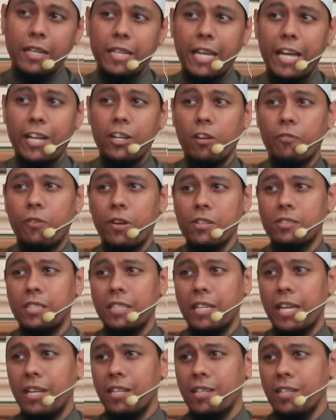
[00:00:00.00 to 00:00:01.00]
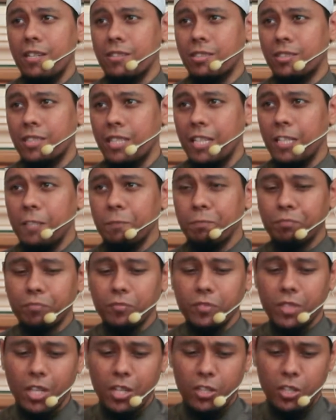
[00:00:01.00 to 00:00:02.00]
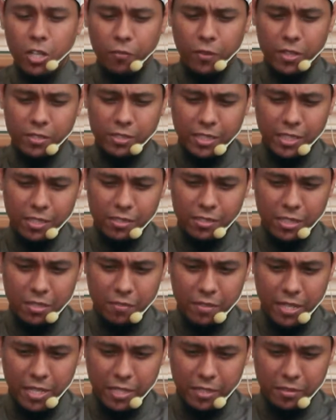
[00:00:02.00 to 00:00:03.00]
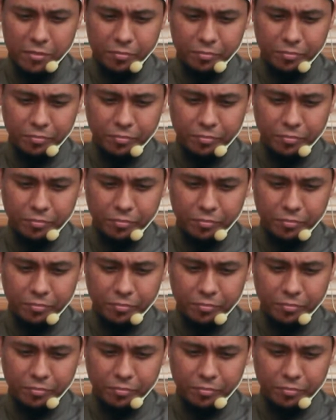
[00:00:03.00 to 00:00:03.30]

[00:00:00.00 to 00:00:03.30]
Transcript: then your fasting and it is still, your fasting is still valid.